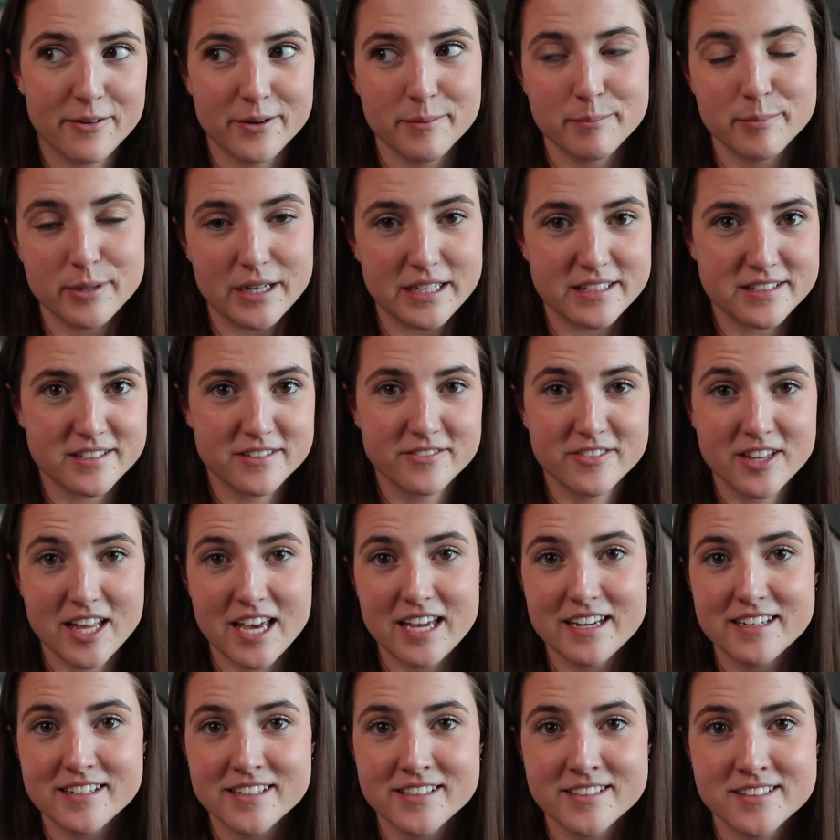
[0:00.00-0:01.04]
impressive
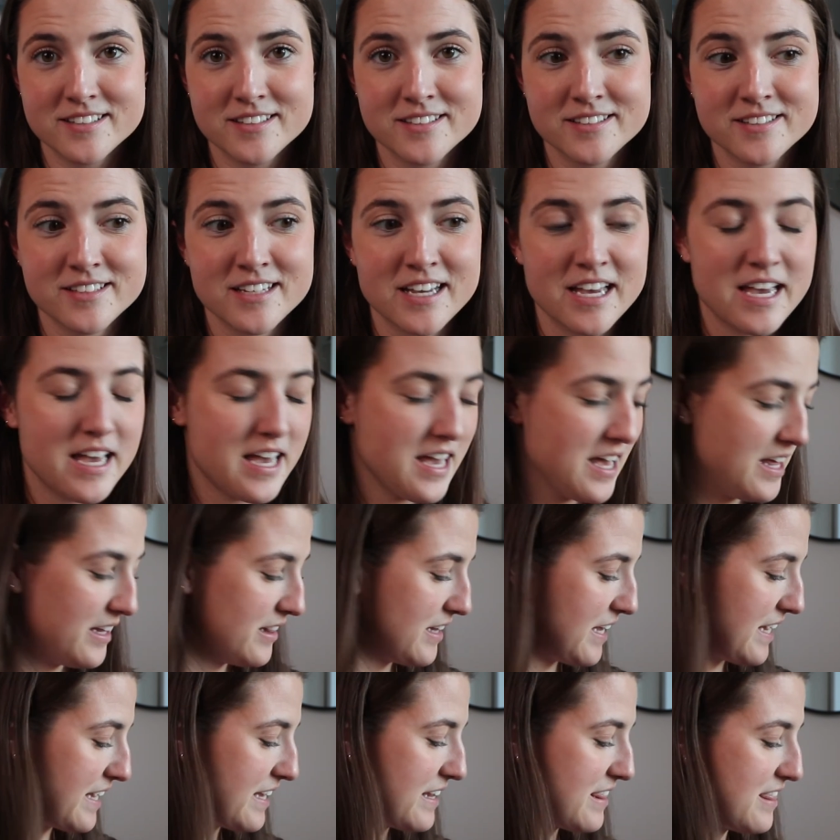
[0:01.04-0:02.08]
that is.
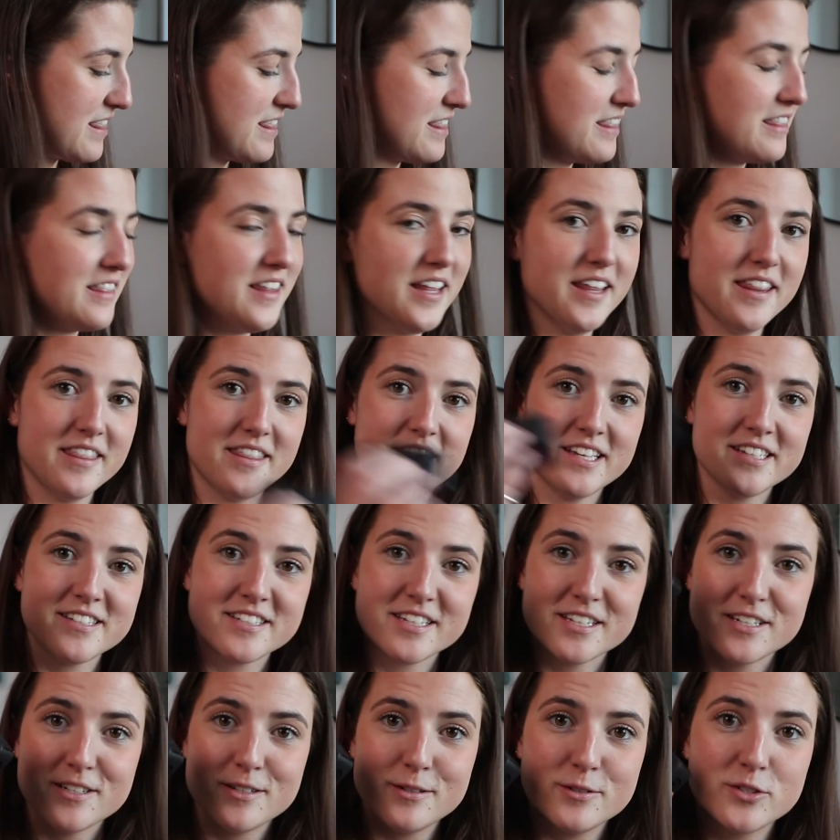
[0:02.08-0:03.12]
Like this
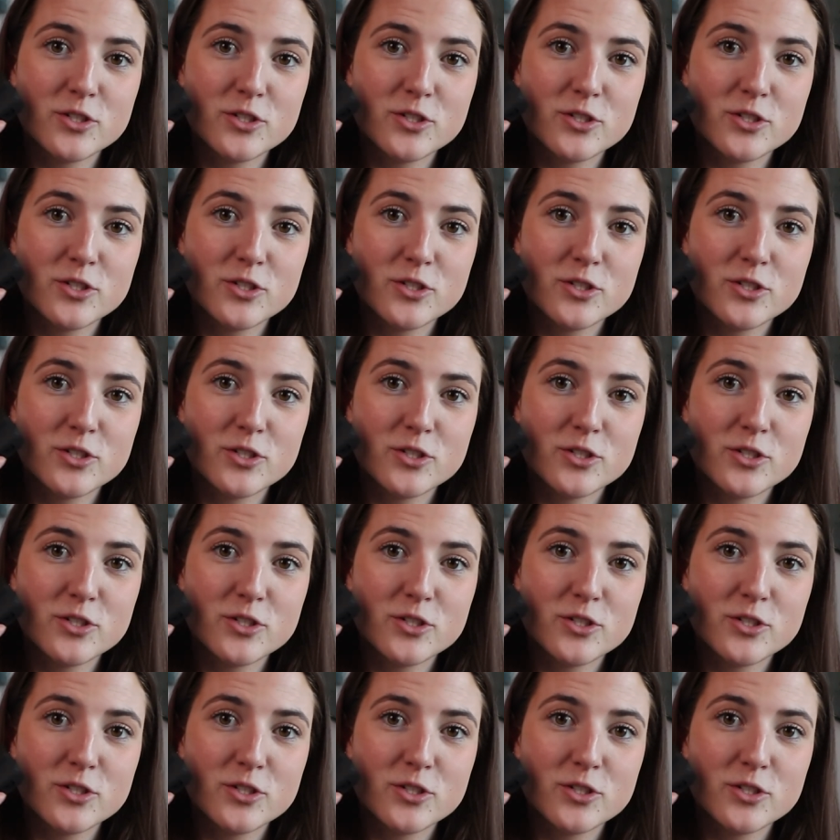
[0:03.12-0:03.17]
can do